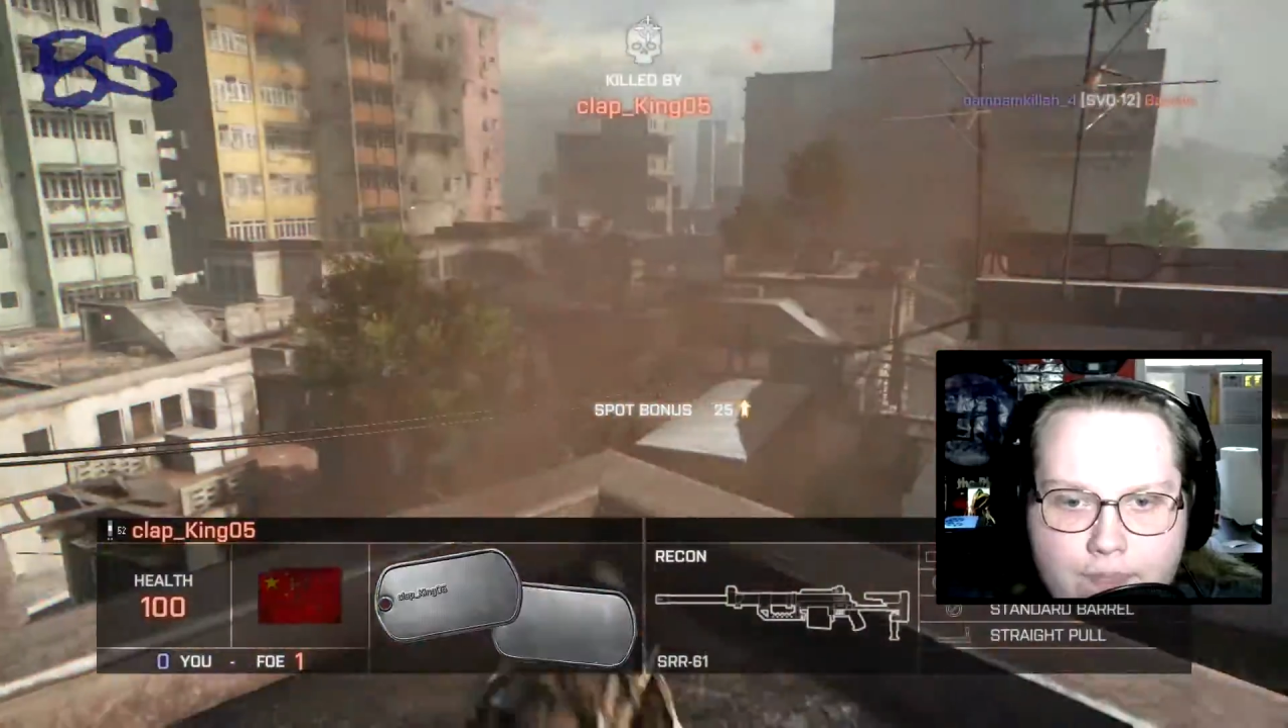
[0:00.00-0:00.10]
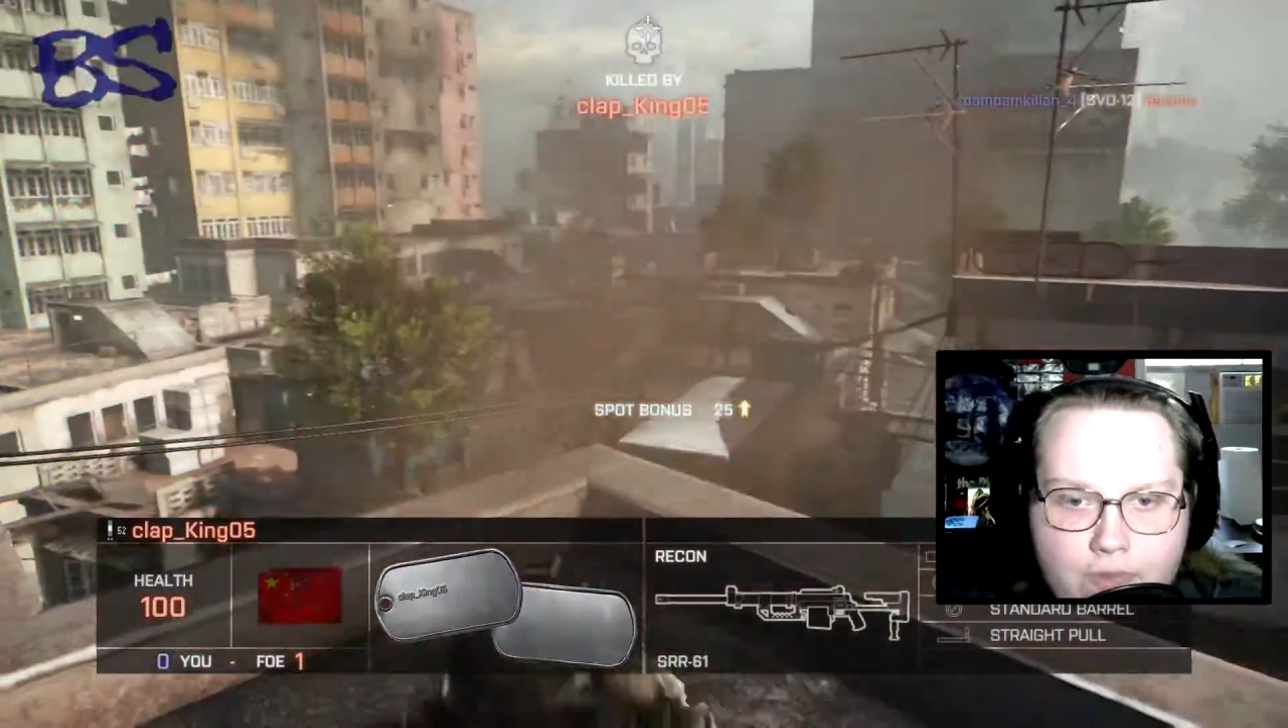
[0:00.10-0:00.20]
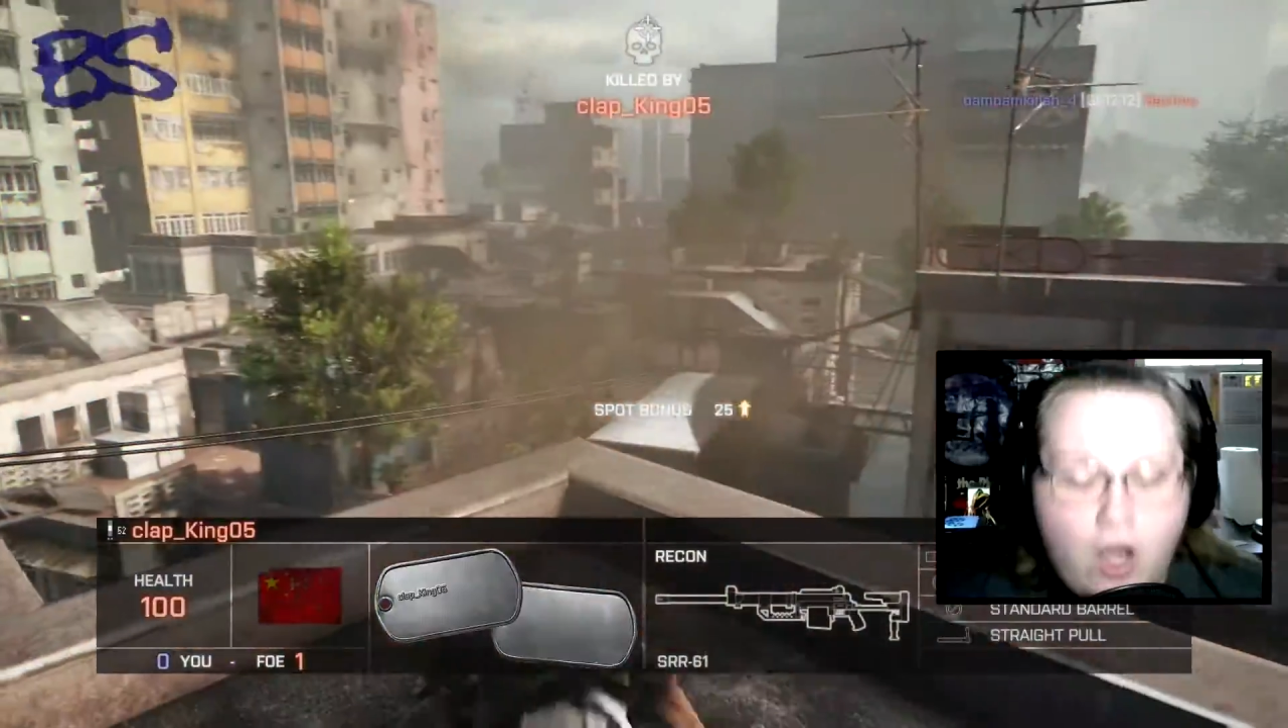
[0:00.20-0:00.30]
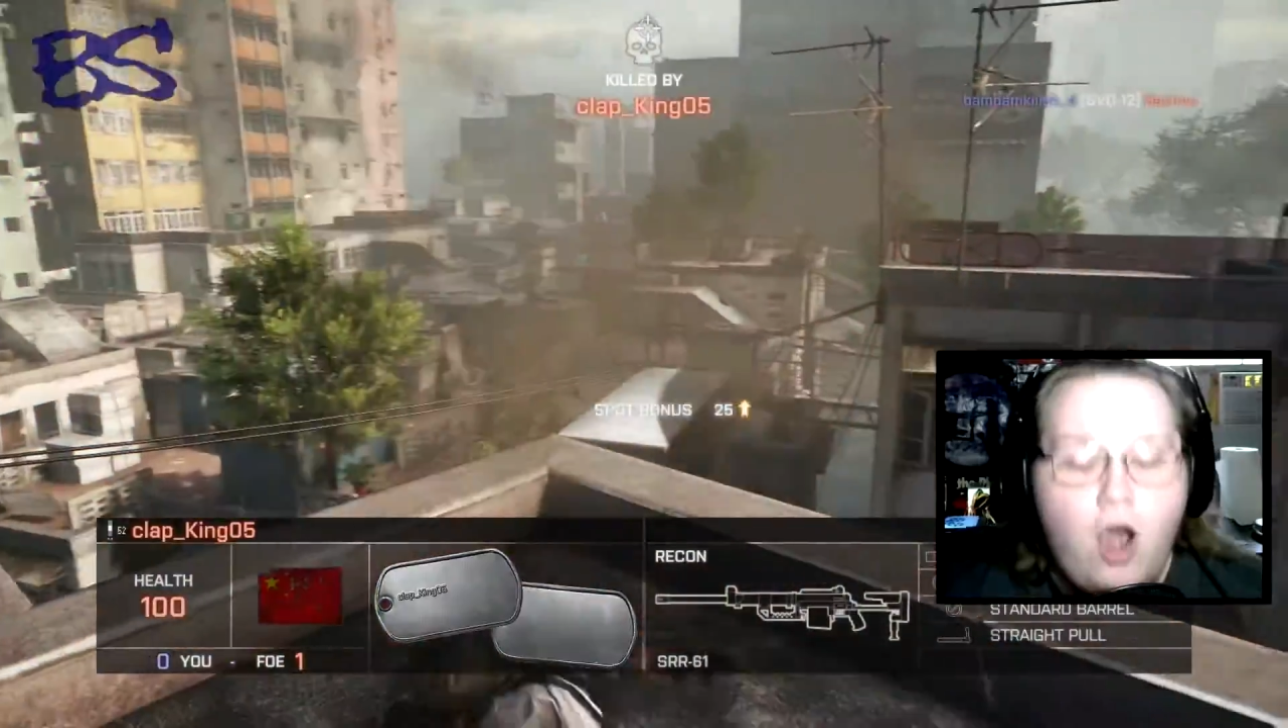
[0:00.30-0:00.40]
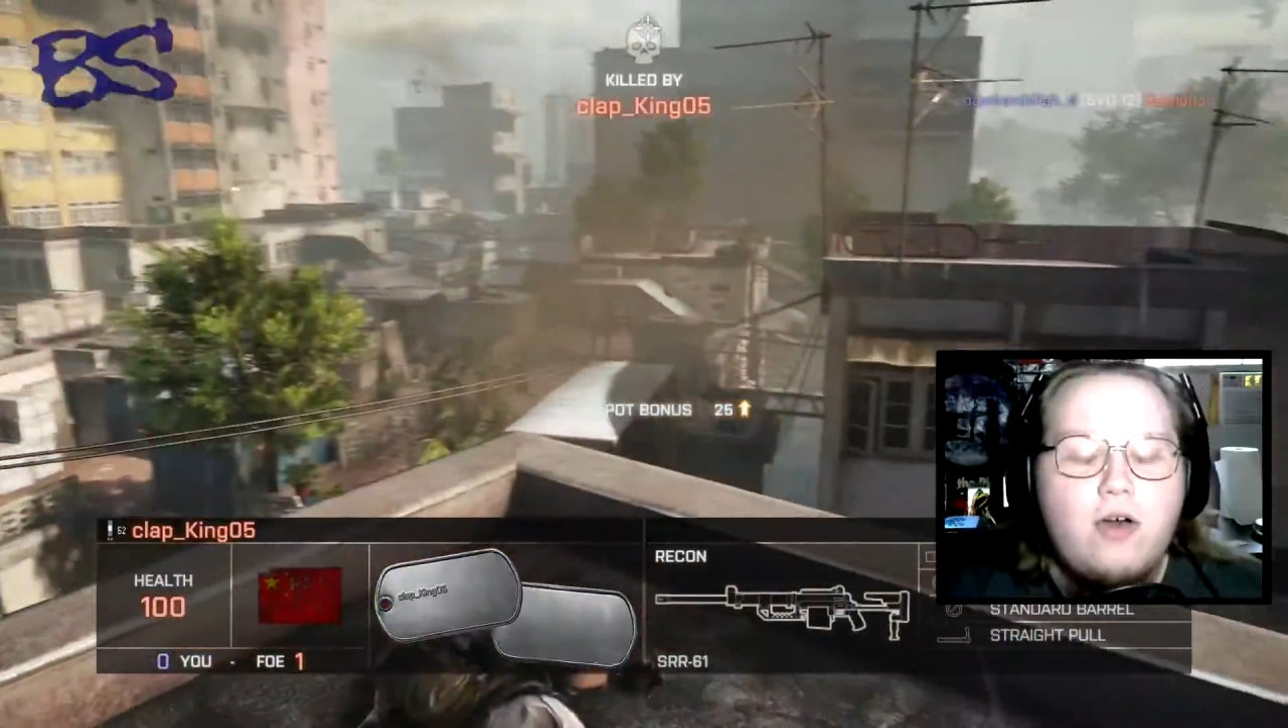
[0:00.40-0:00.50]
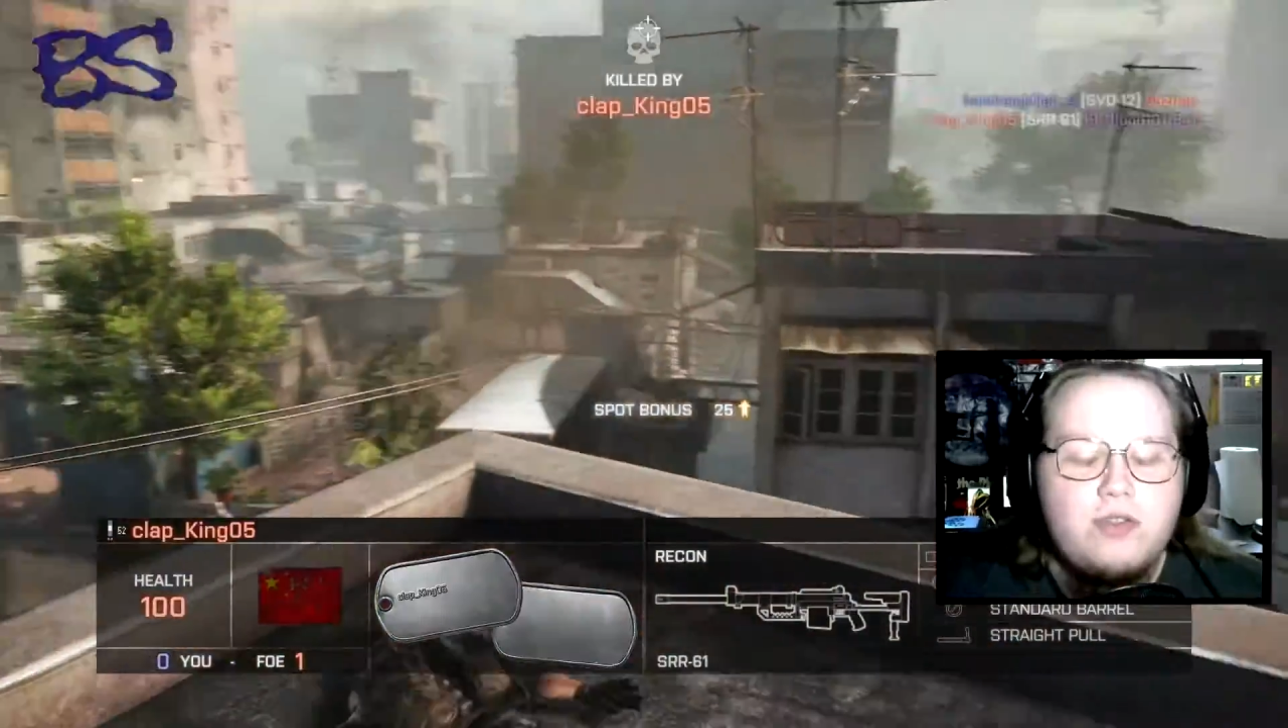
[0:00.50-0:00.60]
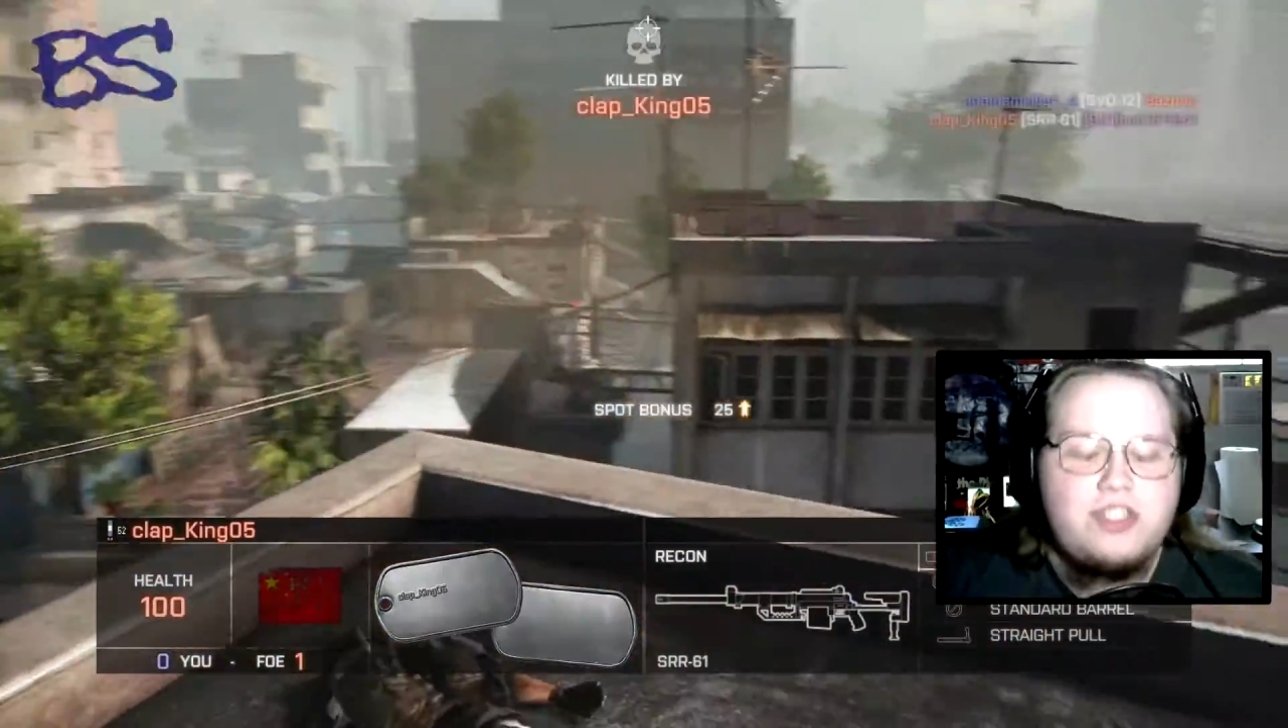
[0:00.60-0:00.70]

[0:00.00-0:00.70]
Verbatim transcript: Oh,